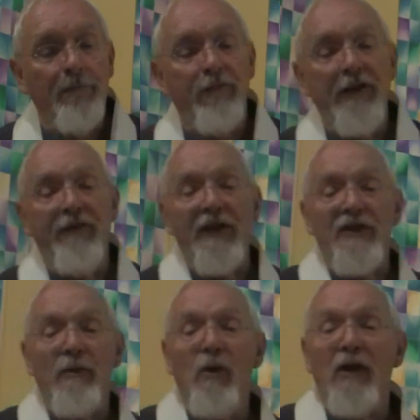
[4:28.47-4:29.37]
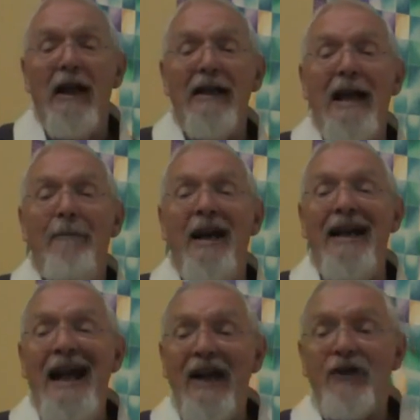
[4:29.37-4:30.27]
prefix. So what
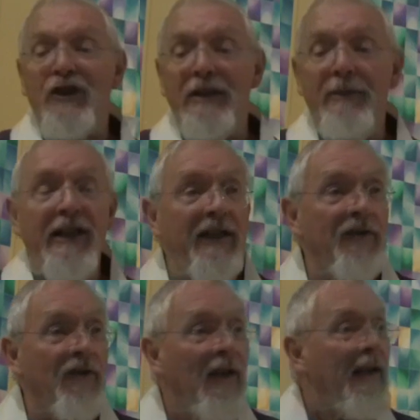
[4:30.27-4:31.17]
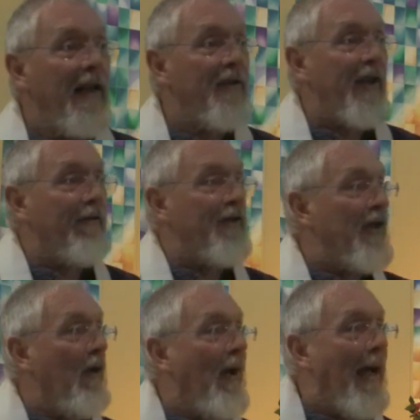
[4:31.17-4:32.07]
anatman actually means is there is
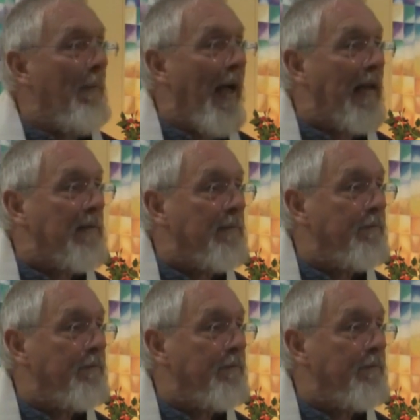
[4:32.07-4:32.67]
no atman.